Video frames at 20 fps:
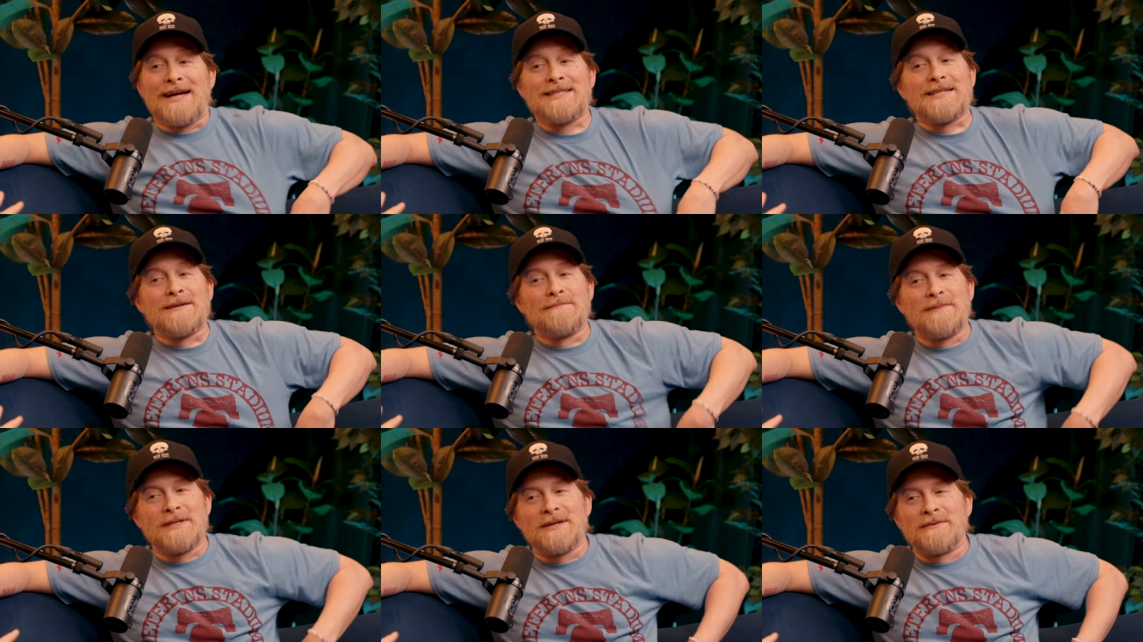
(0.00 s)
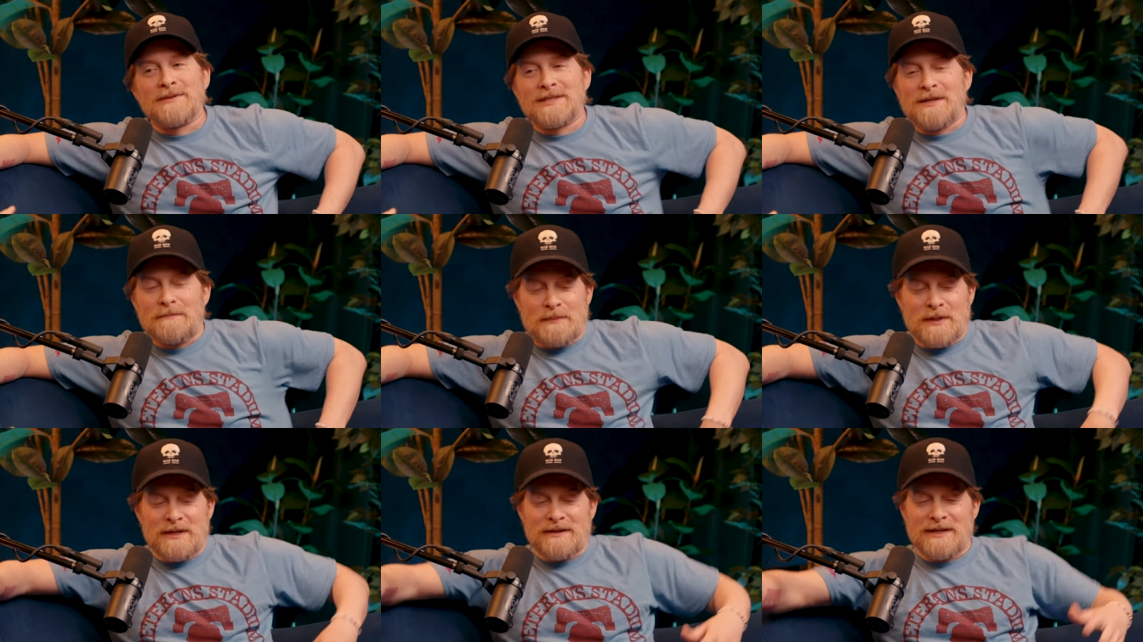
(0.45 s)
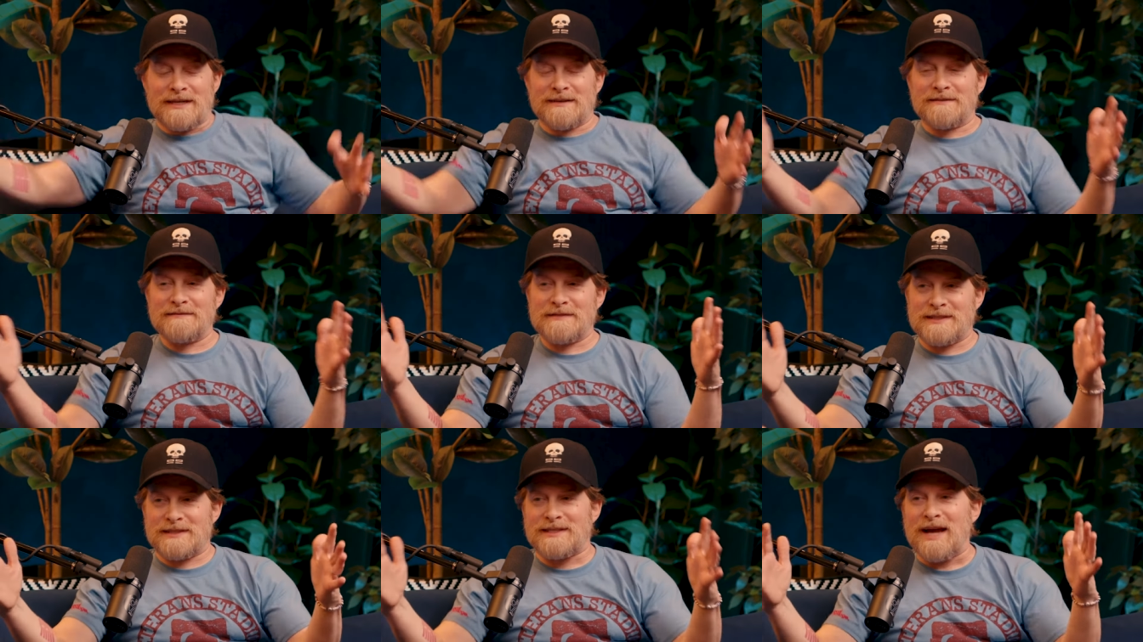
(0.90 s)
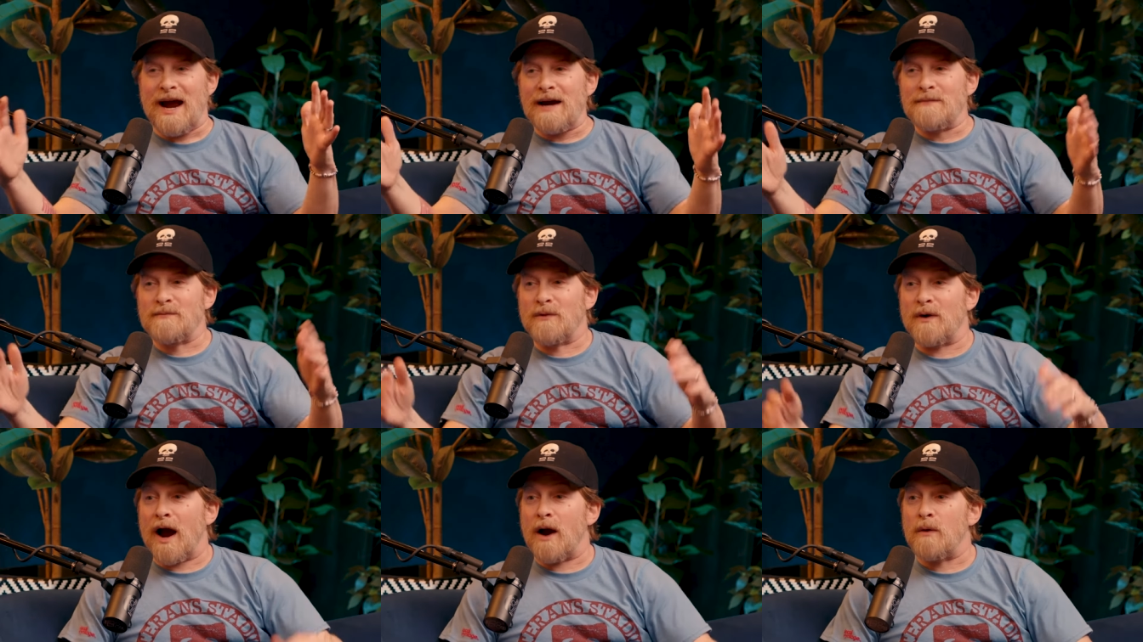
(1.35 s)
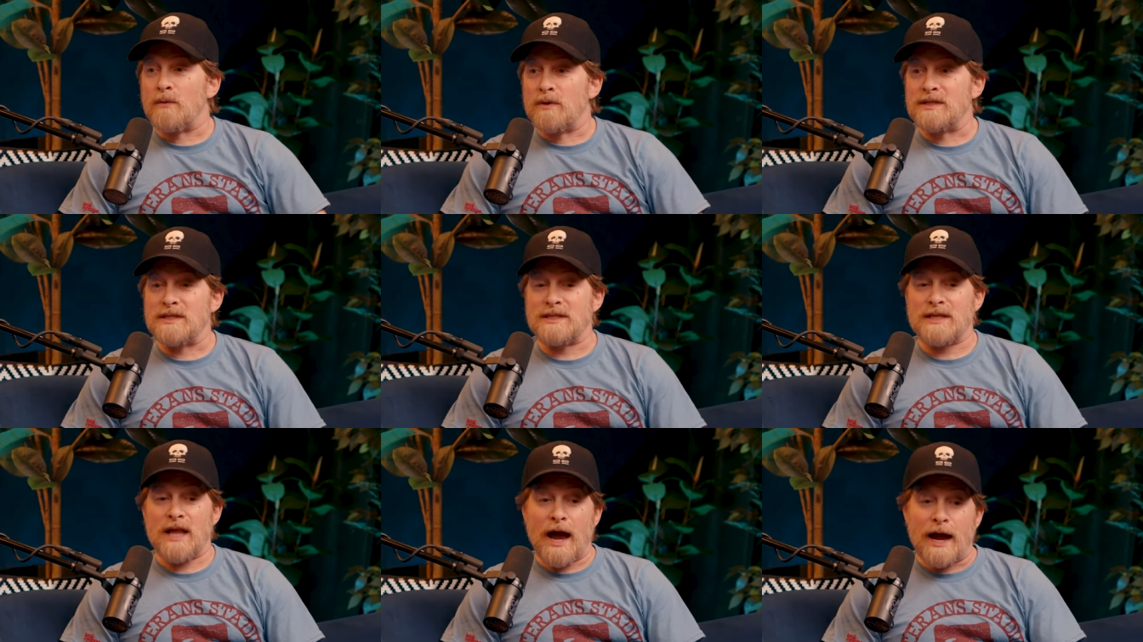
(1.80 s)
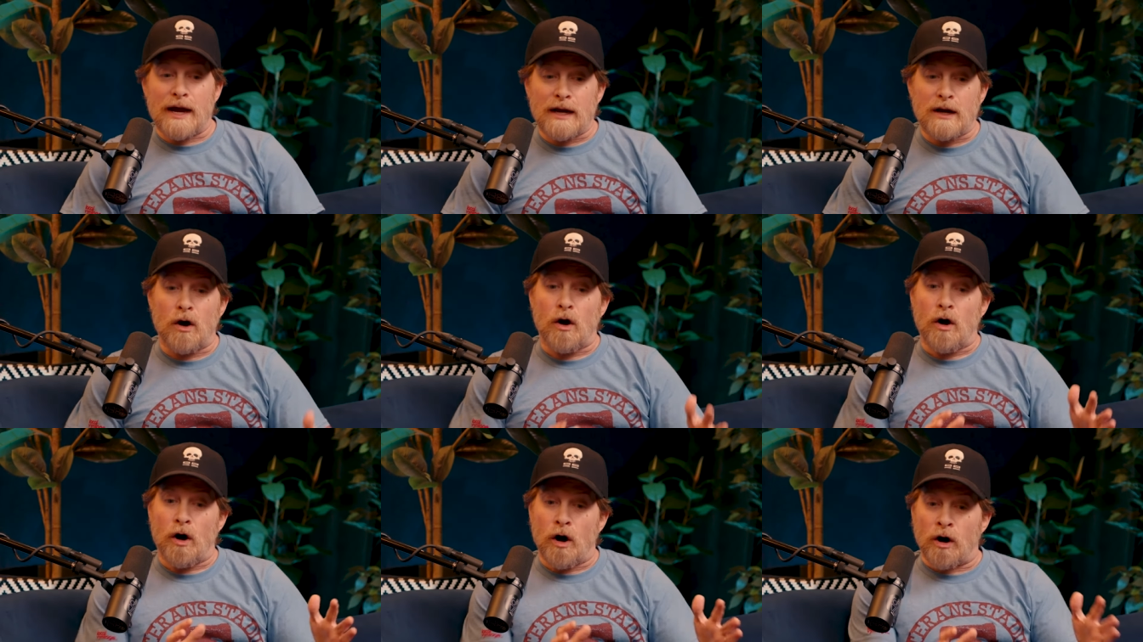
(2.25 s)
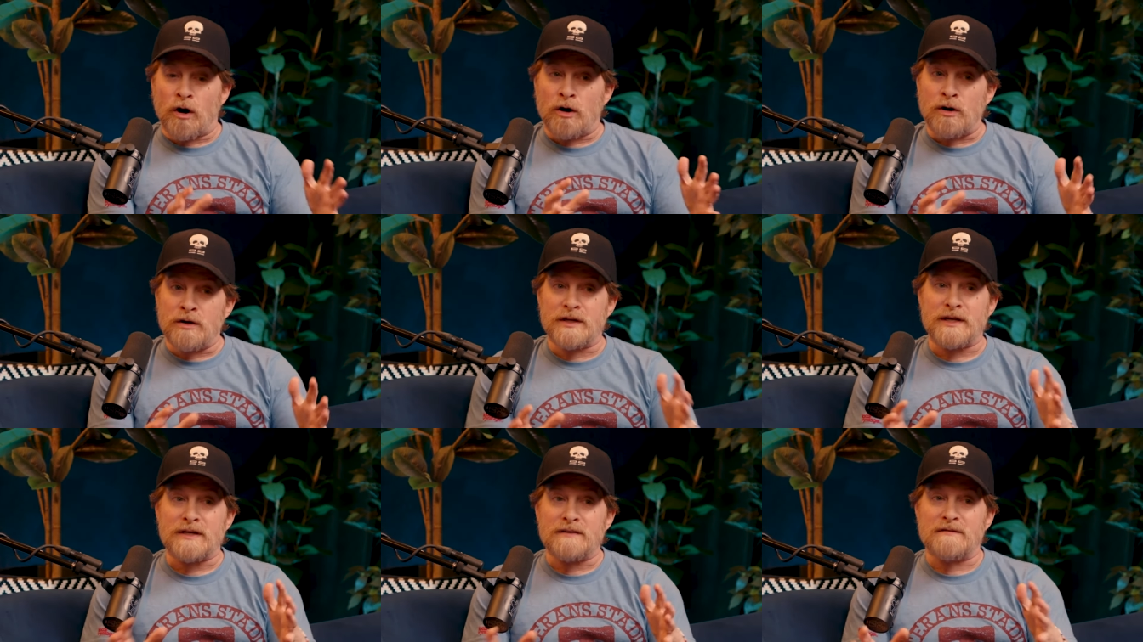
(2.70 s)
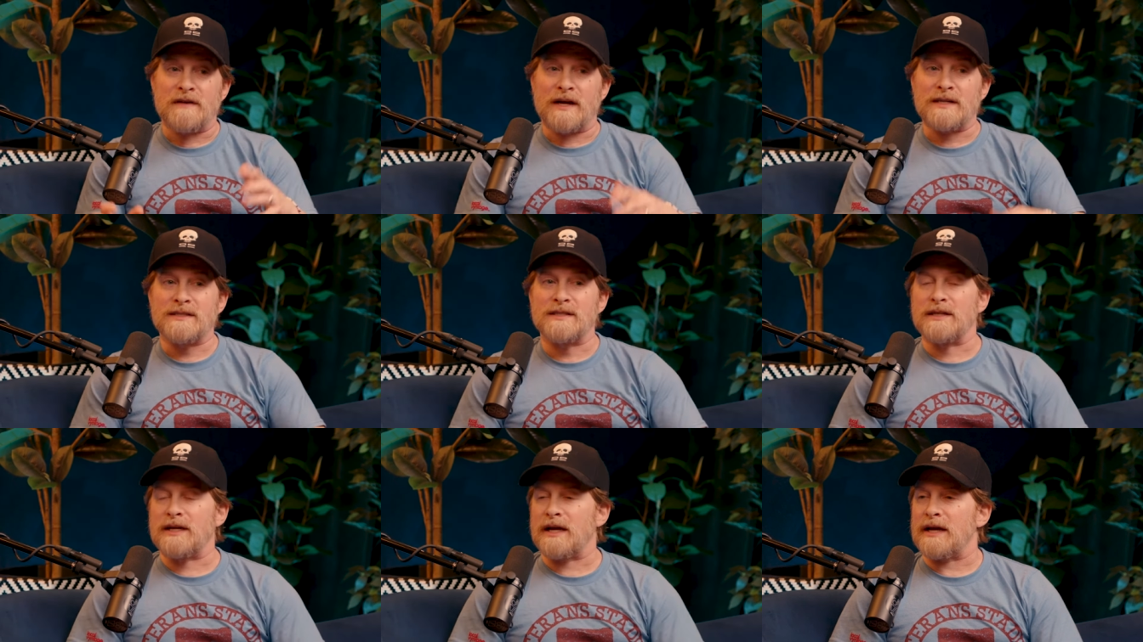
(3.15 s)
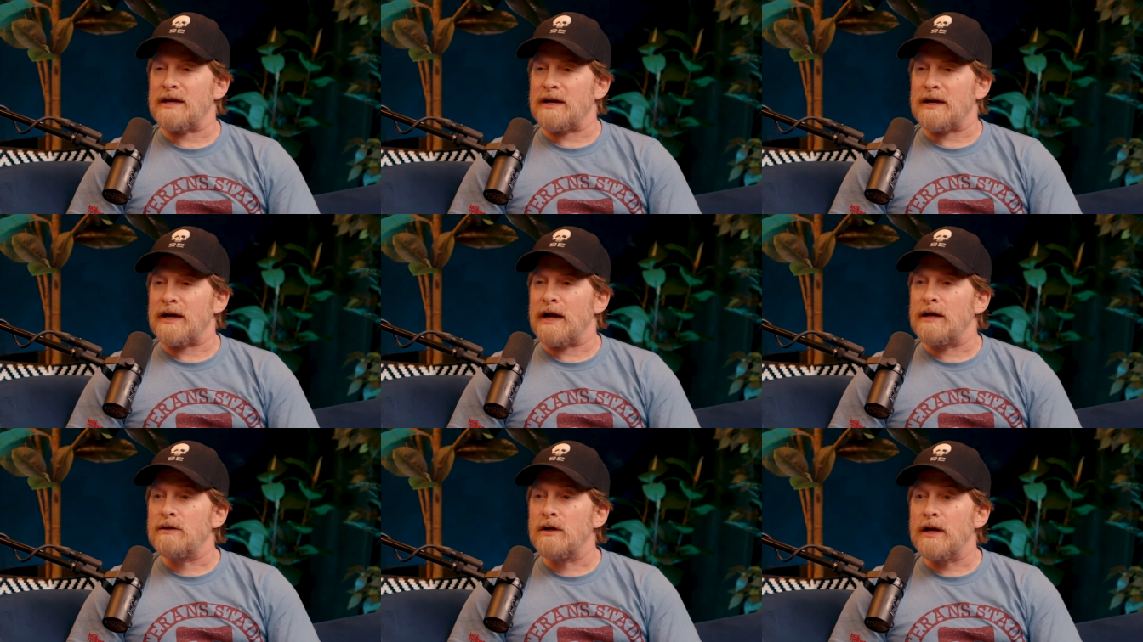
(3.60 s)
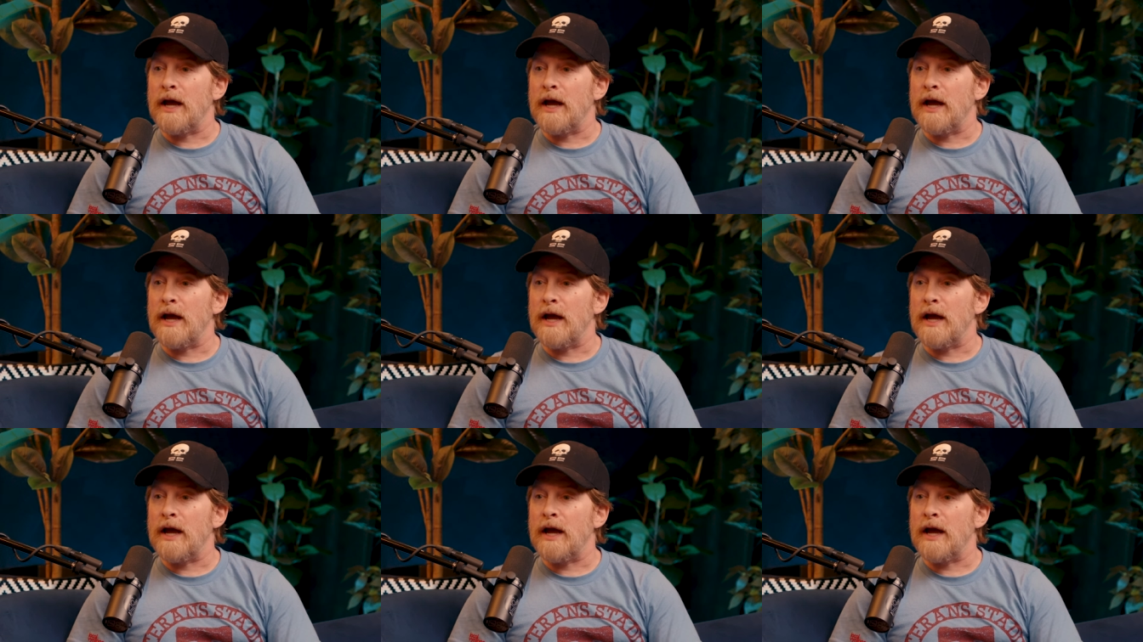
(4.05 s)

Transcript: I did it, but there was a period of time where I was like hard investigating and